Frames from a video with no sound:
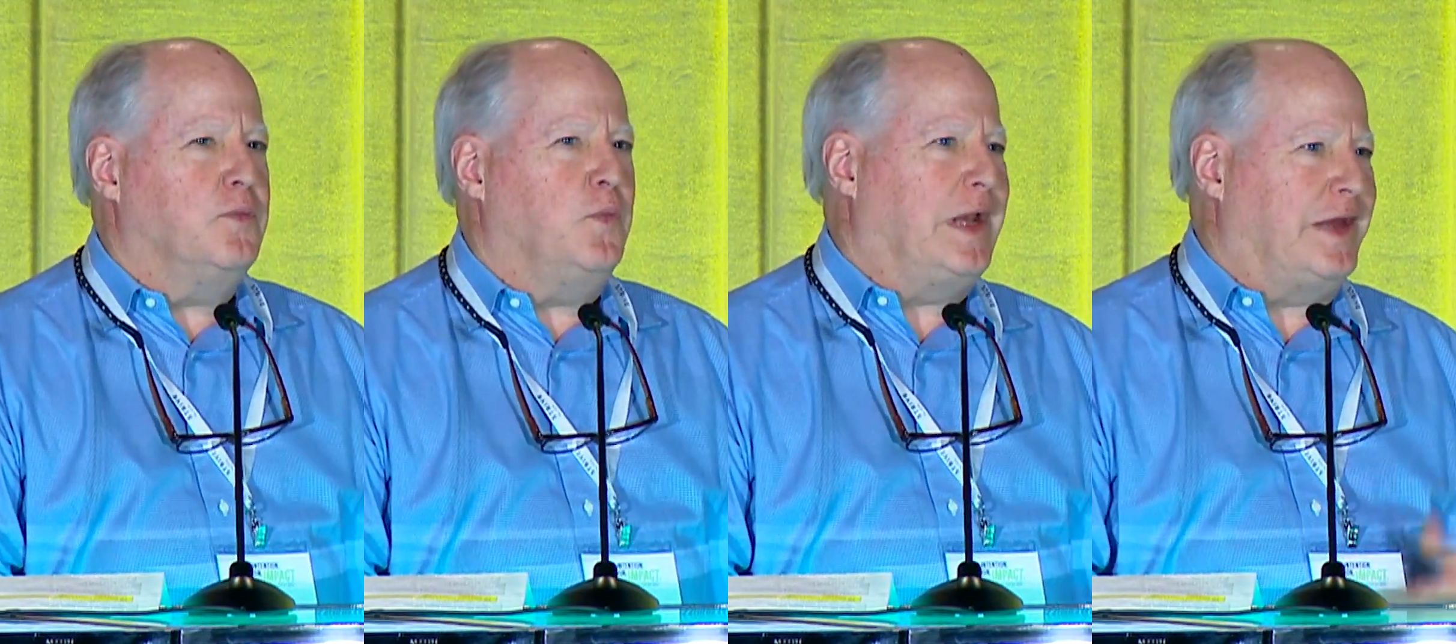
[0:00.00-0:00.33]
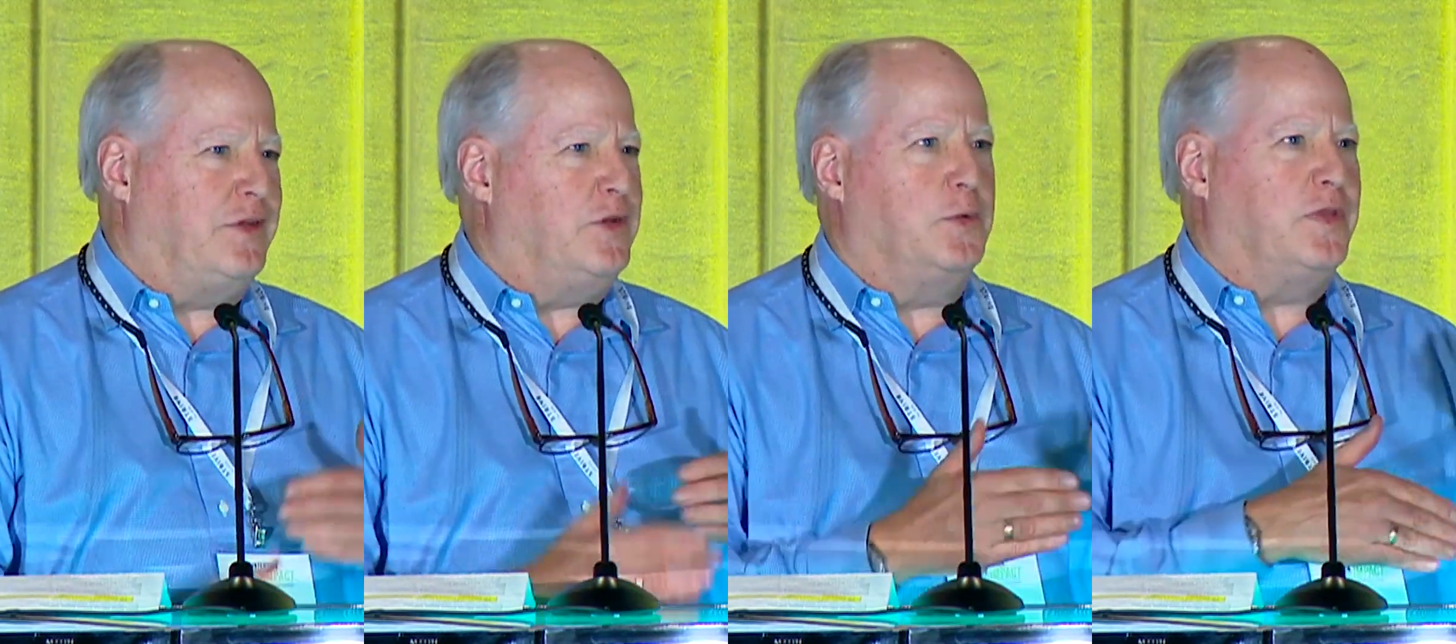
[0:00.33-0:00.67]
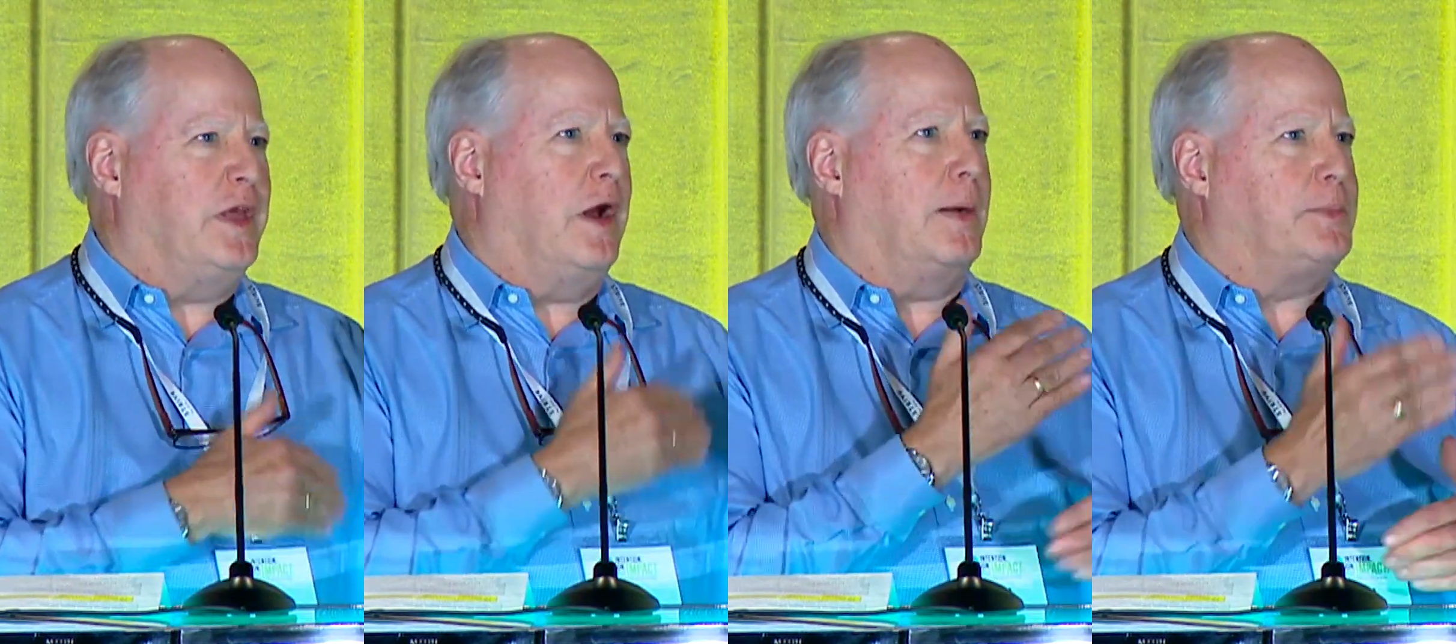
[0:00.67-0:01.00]
We like to do it
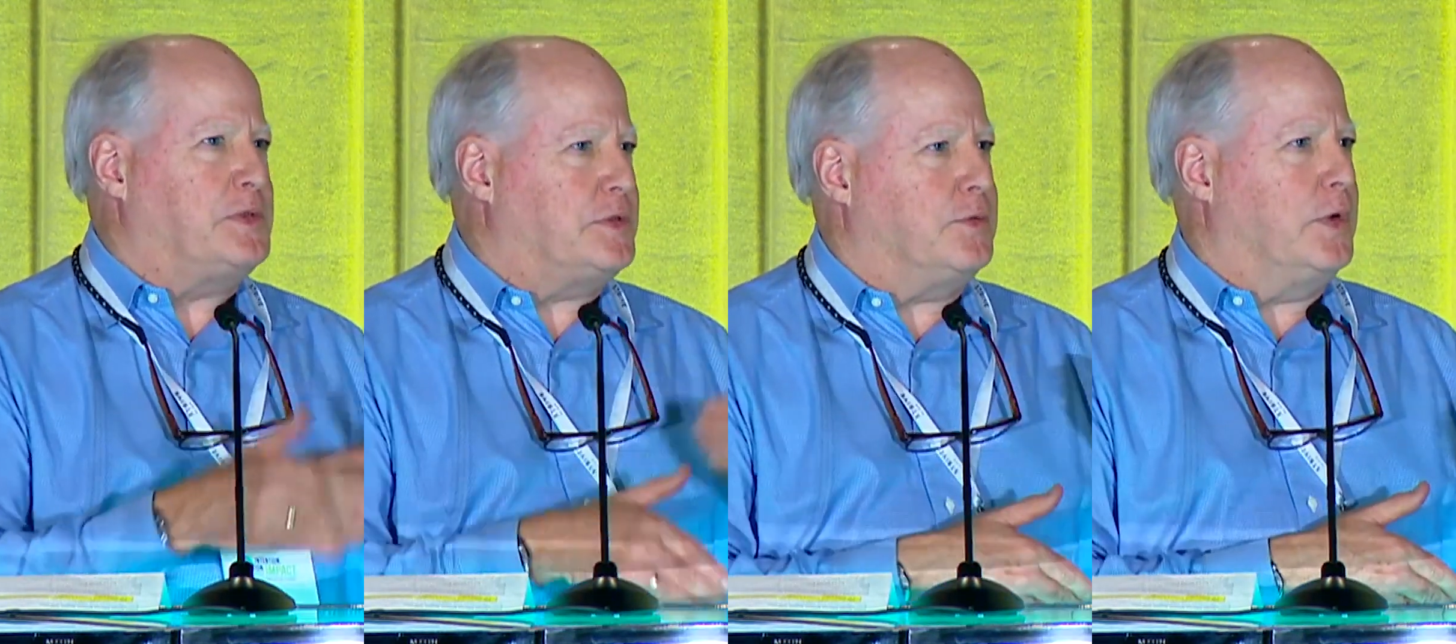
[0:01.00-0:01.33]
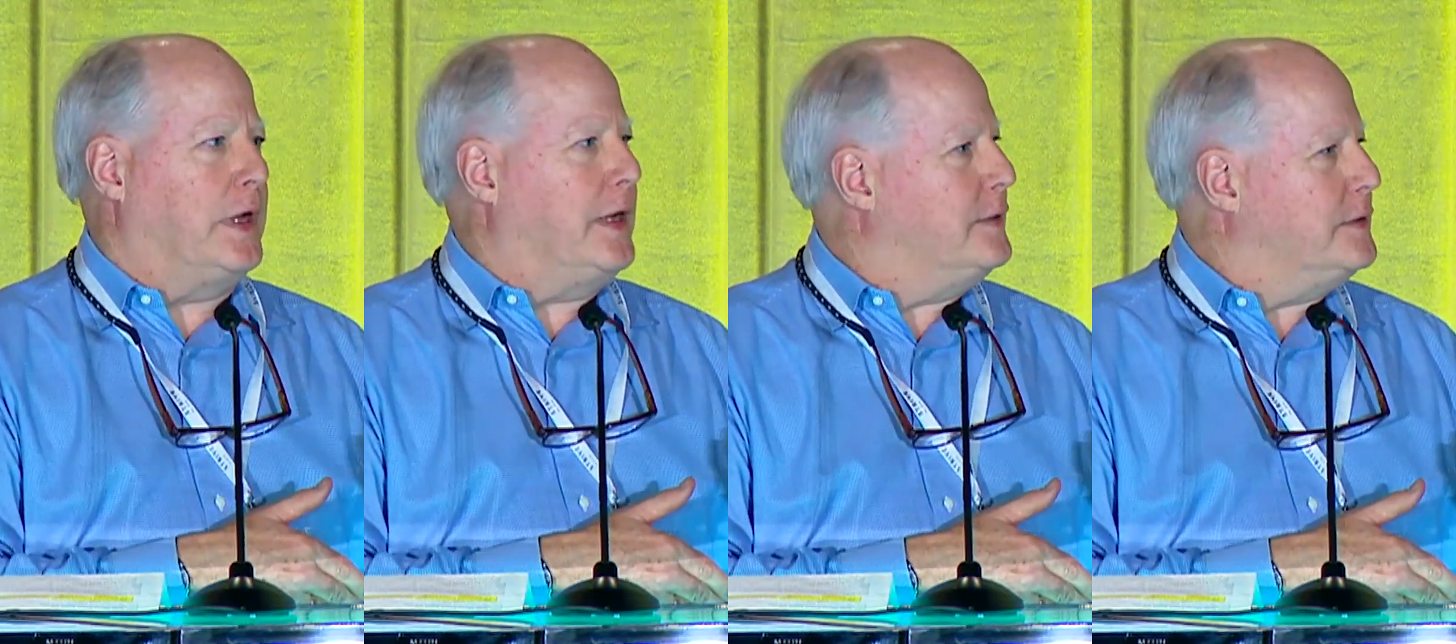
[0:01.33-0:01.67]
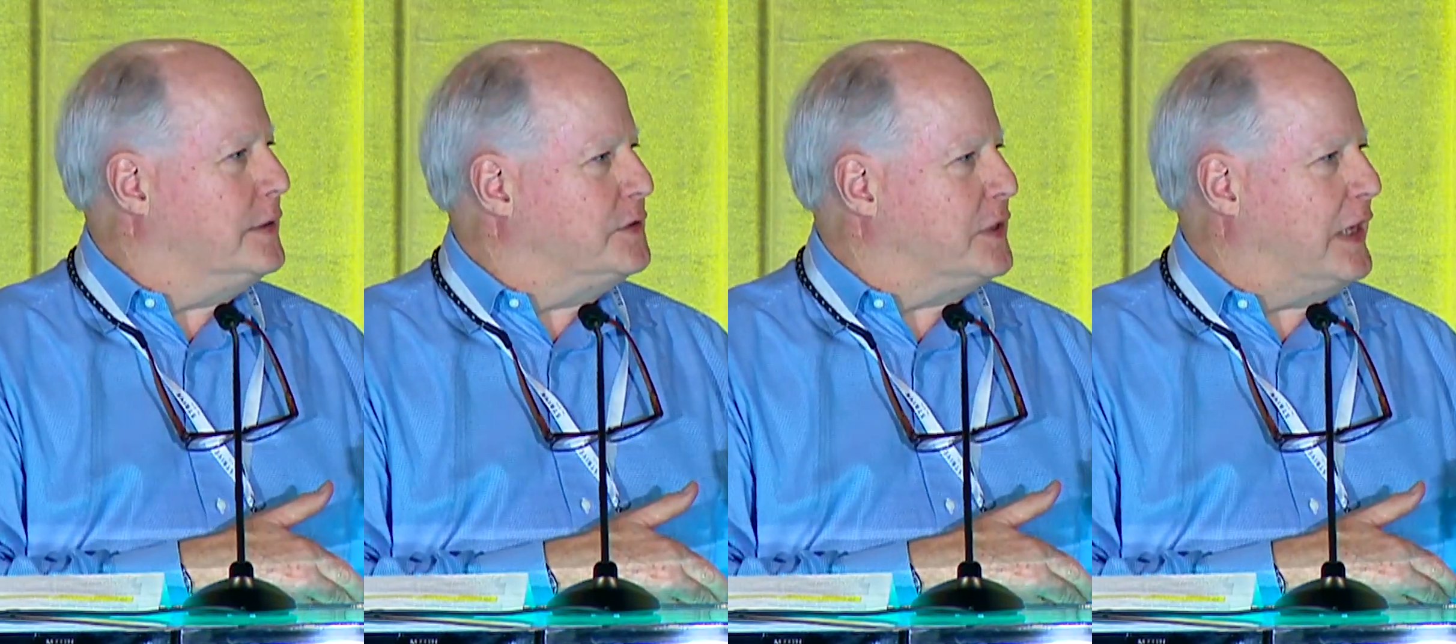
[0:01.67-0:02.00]
the opposite way
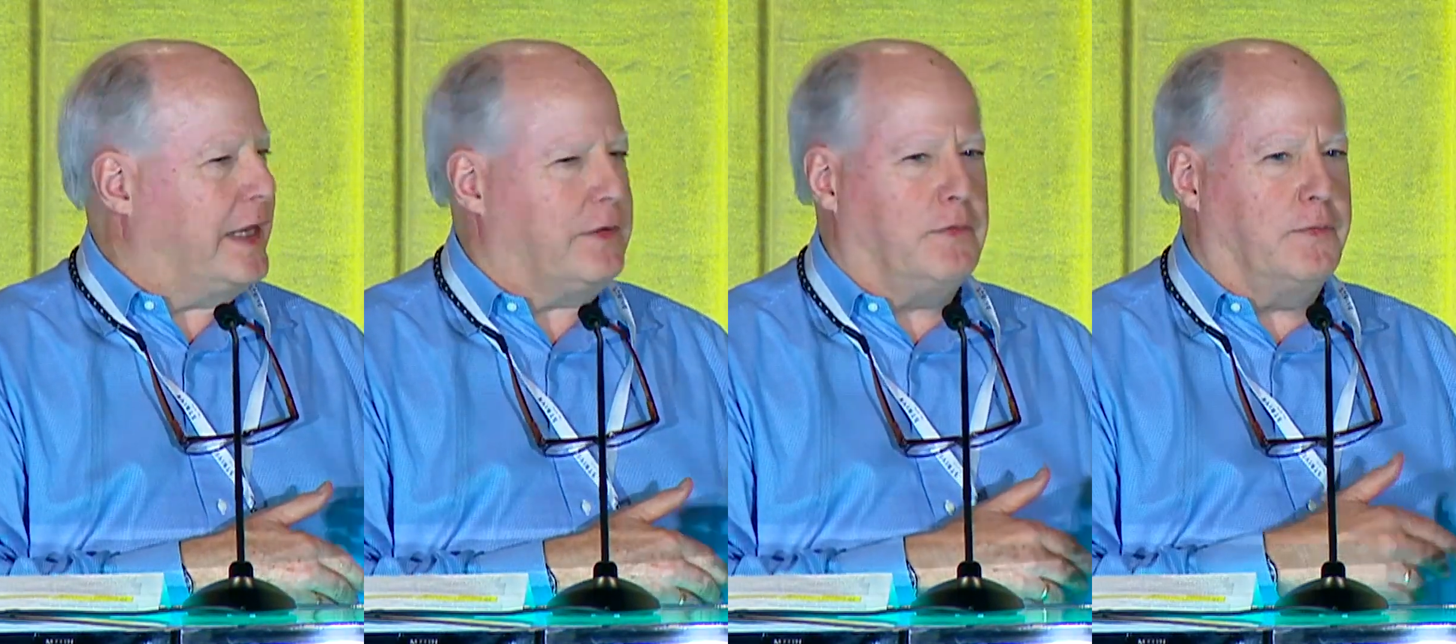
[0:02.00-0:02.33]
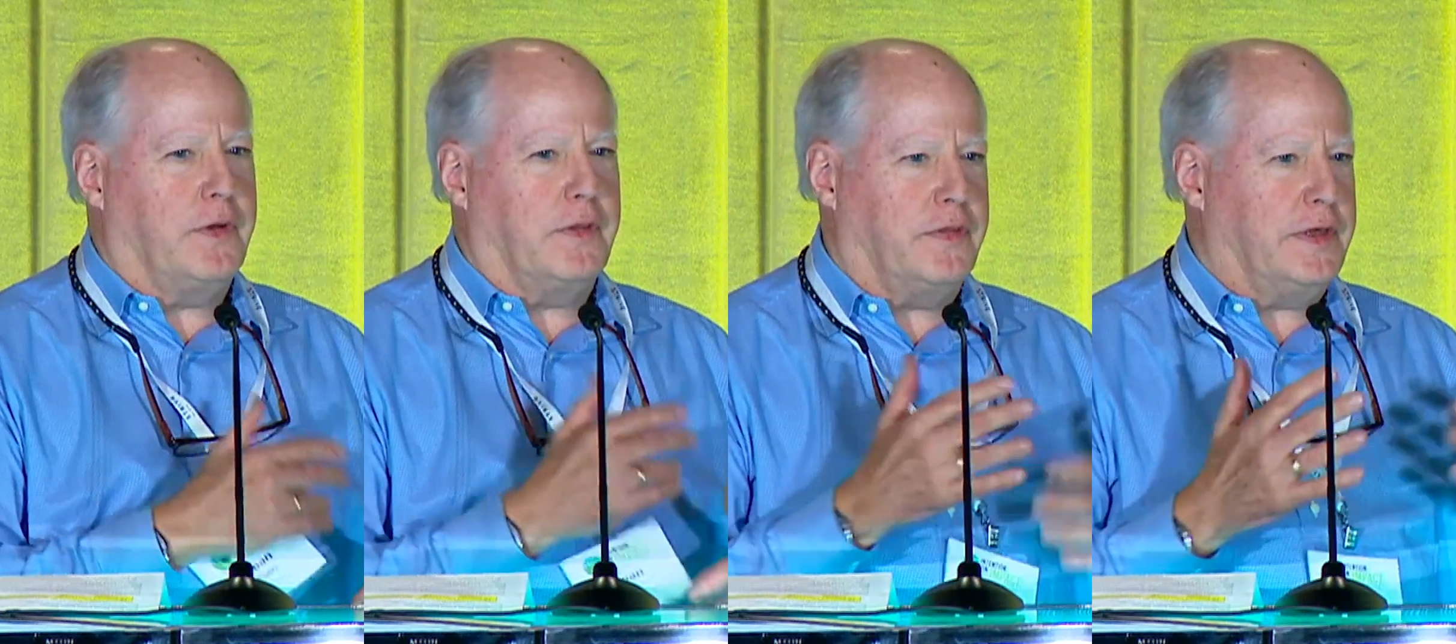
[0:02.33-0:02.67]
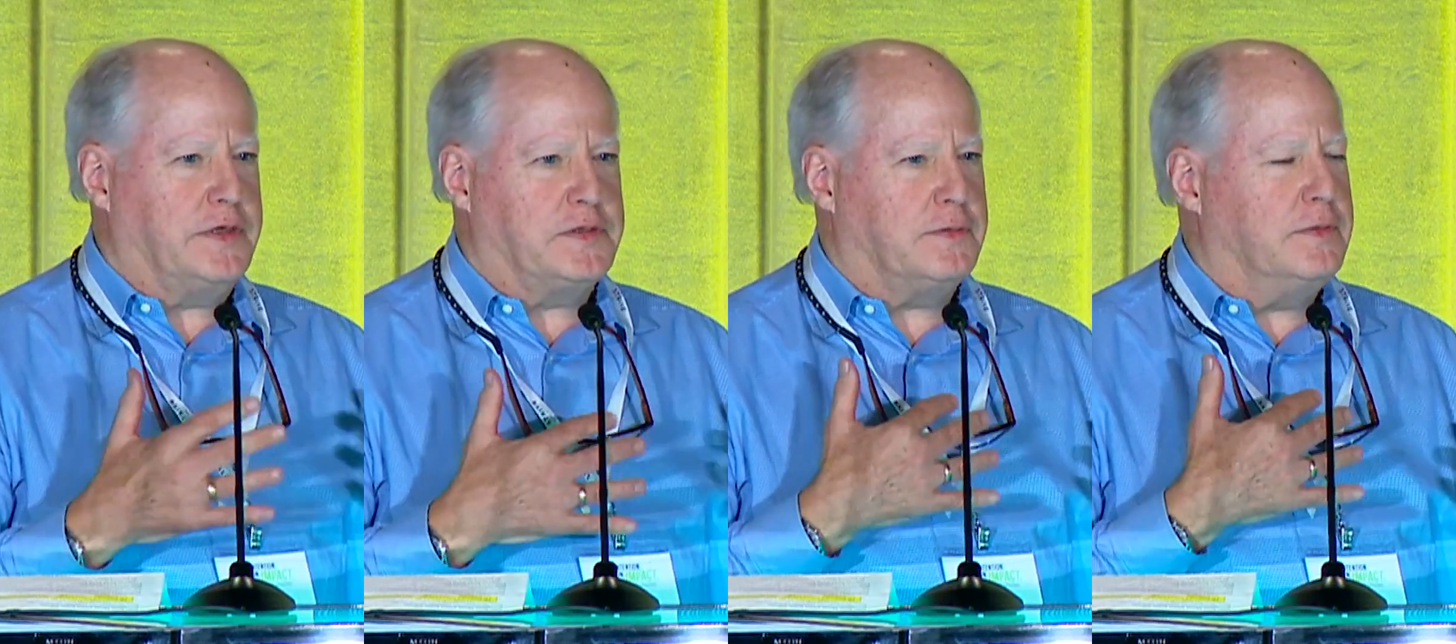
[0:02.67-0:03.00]
and say like, well, what are the
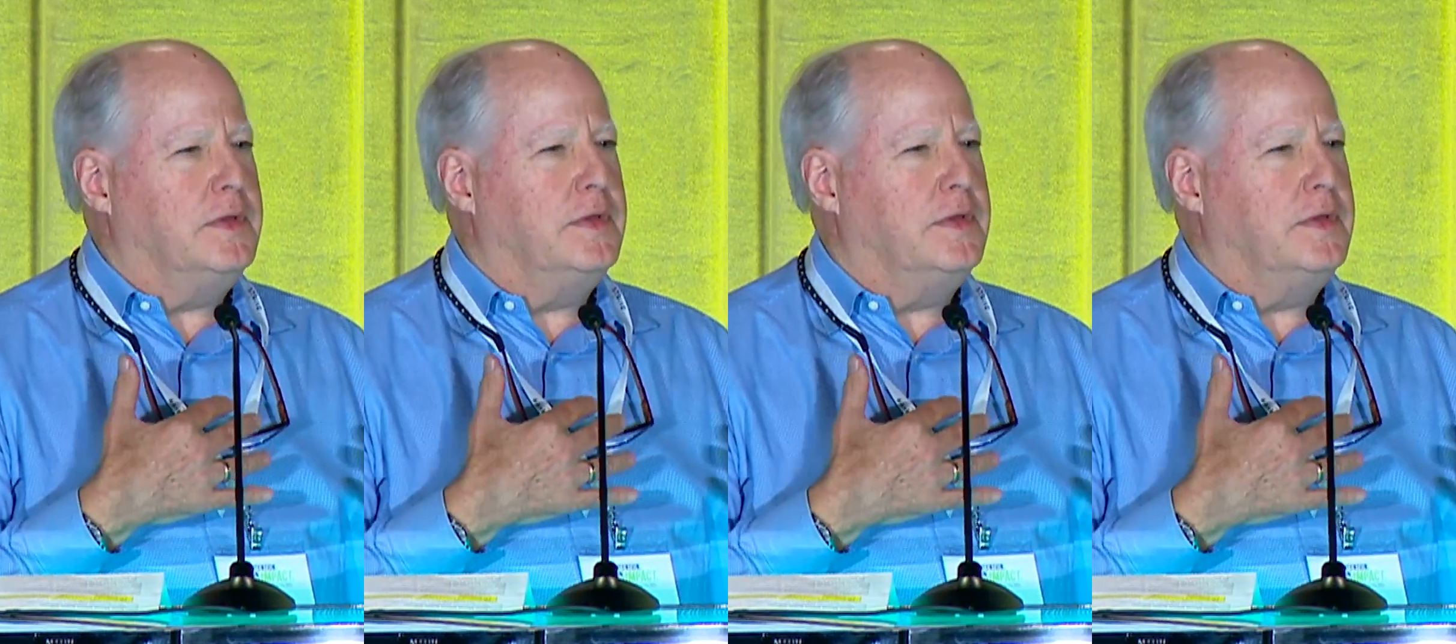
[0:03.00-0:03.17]
things that